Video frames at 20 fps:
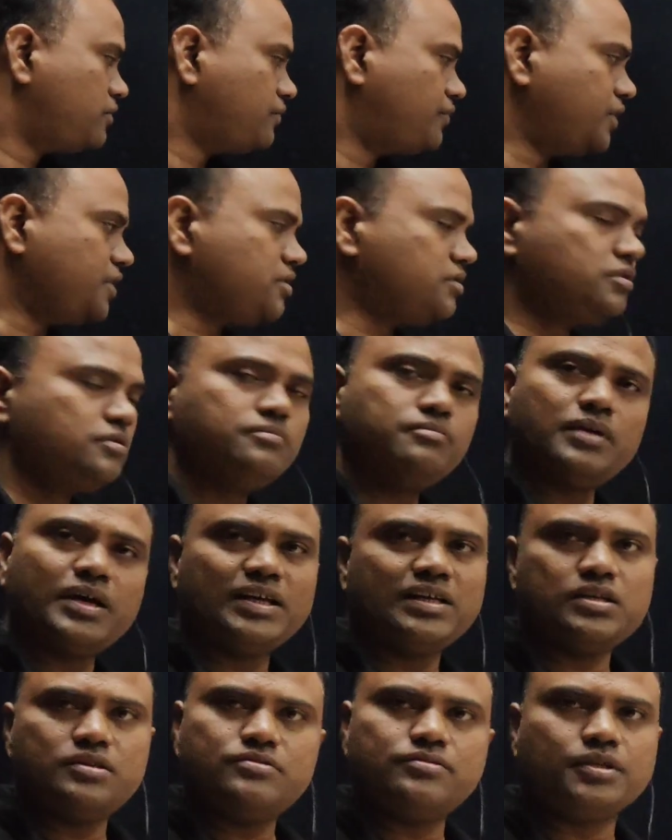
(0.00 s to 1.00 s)
First
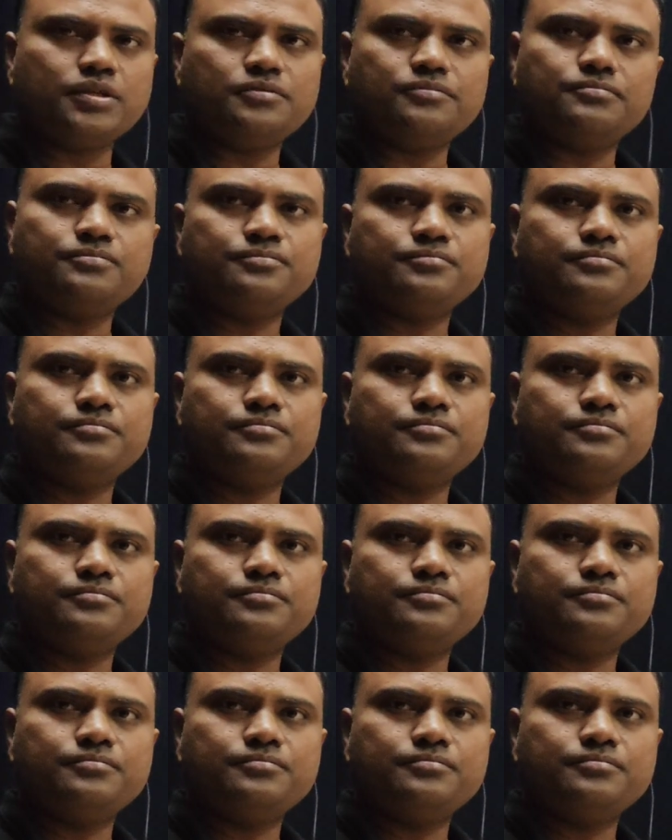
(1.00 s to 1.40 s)
minus I,